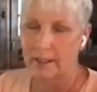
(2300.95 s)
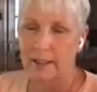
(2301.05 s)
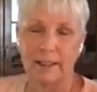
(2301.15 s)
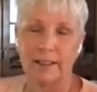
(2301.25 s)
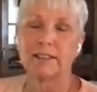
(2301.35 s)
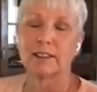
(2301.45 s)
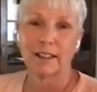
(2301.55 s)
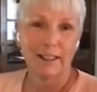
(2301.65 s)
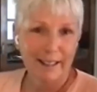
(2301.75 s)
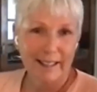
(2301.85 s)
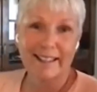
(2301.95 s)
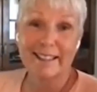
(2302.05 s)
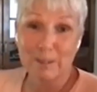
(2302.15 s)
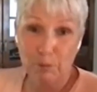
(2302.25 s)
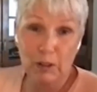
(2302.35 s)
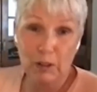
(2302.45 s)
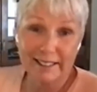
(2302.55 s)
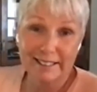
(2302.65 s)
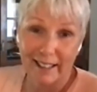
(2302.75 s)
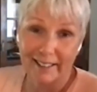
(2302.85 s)
It is pretty
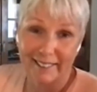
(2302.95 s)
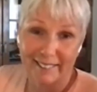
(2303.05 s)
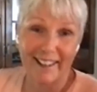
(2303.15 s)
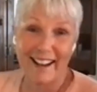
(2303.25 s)
exciting.